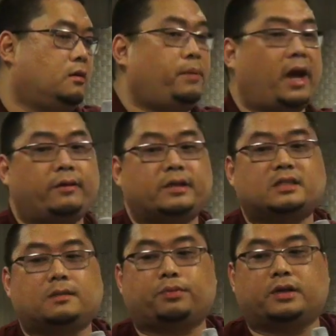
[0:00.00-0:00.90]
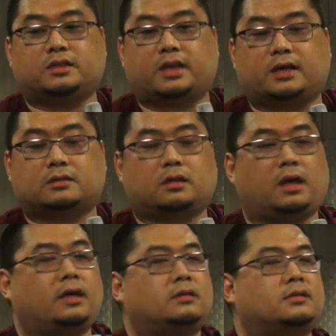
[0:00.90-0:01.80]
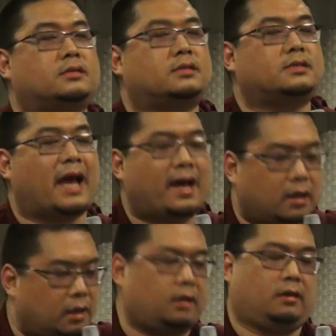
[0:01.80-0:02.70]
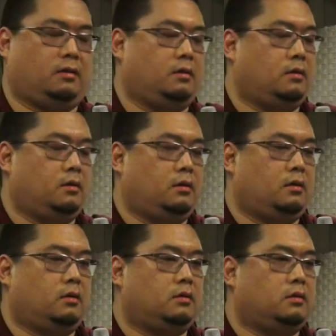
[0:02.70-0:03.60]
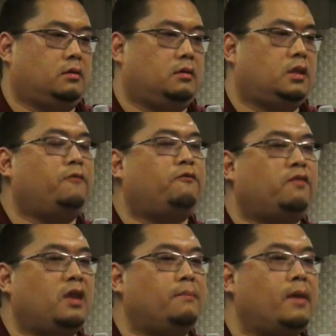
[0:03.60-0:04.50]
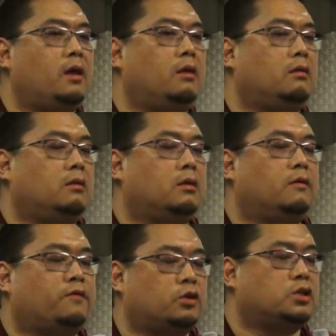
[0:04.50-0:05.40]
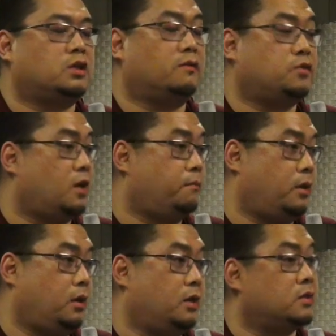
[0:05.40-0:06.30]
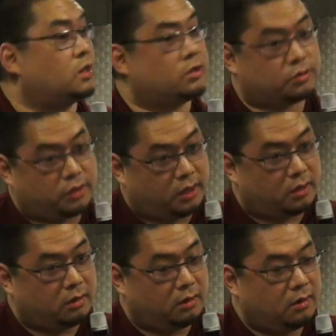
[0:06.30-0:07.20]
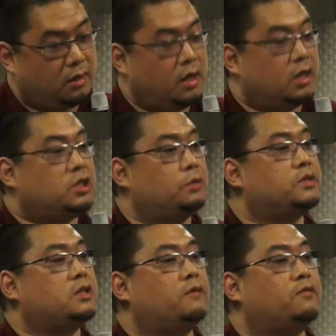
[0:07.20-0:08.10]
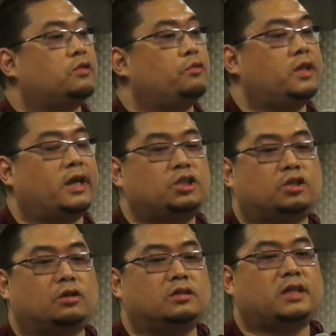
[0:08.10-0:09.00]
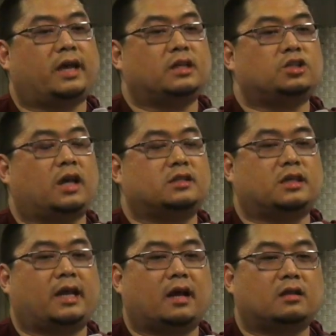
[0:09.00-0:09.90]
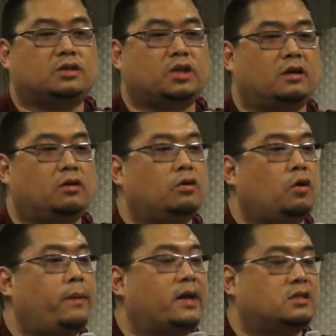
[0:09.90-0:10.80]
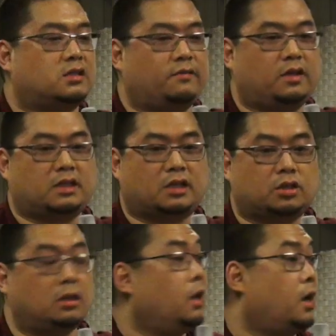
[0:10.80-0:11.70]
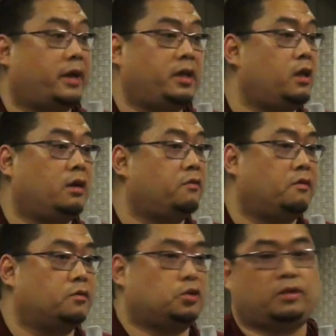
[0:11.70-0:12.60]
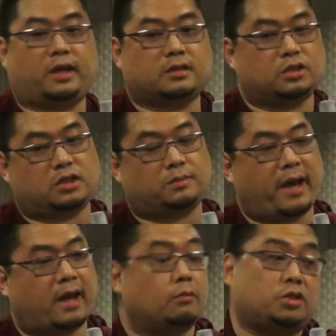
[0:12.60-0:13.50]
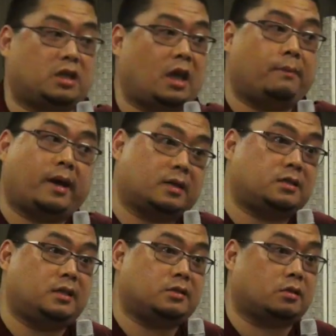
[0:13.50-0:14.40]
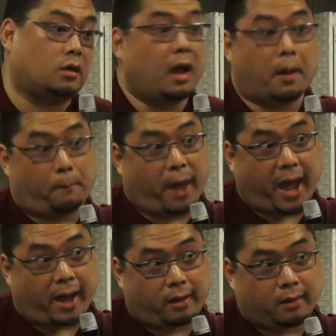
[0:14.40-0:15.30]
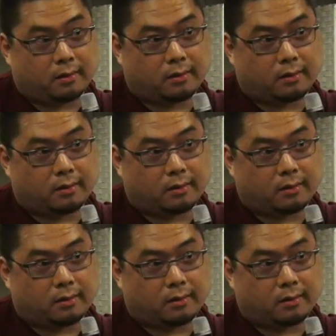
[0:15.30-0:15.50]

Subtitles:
Paris, the princess, exactly the female version of JP, is also here. She was here for 3 days. She couldn't take it. She had to get out of the jungle and go back to civilization. I didn't hear from her for 2 days, and she's back. When she came back, I teased her. Back?